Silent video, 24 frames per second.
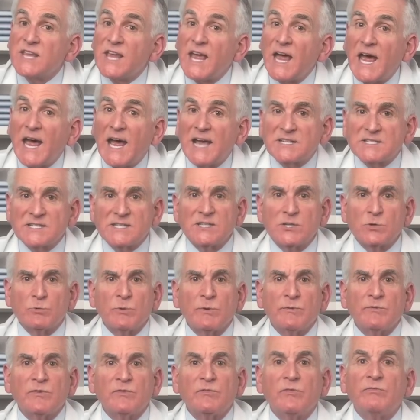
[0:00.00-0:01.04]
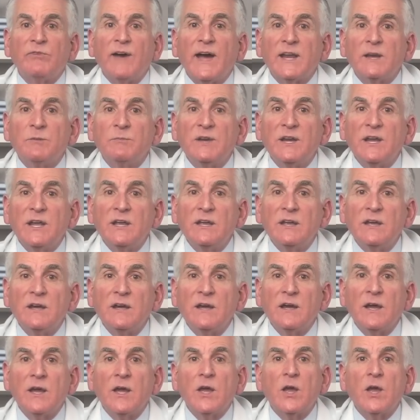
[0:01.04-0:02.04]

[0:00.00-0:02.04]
the acid derivative of vitamin A.